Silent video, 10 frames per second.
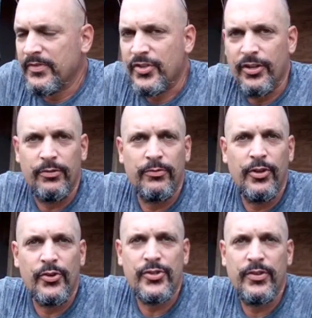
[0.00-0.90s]
So
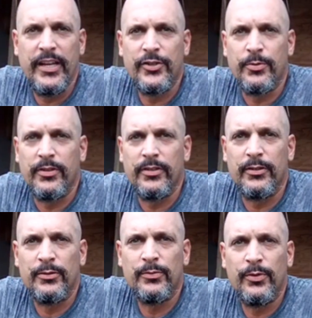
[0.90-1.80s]
those 2 days
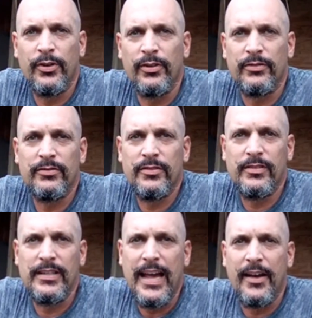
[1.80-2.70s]
were
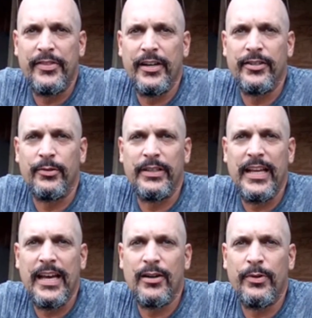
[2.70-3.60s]
out there doing
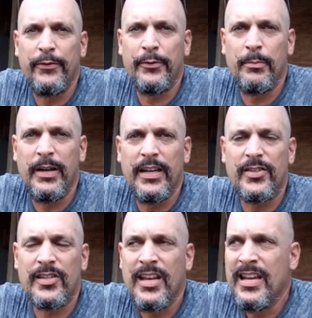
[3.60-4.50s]
that, away from the
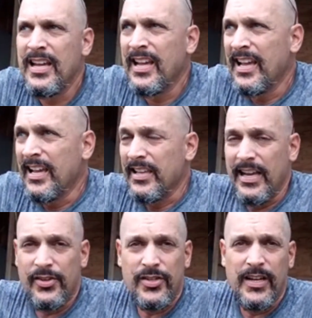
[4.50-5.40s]
bus.
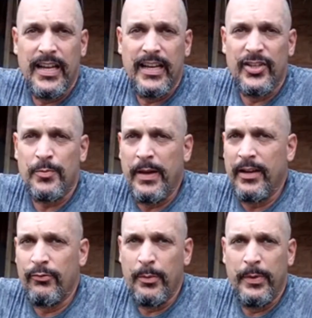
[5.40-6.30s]
Yesterday I
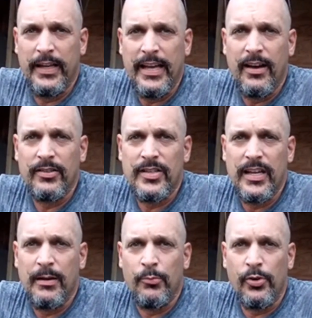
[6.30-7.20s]
spent ripping
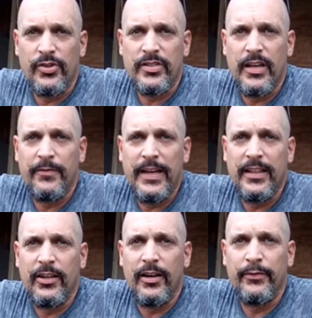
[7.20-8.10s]
out more stuff out of
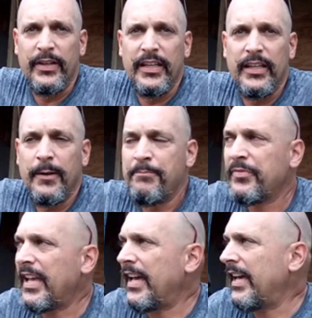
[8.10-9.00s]
the RV
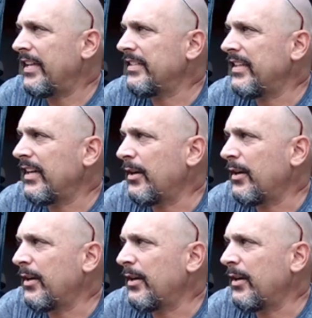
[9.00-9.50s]
and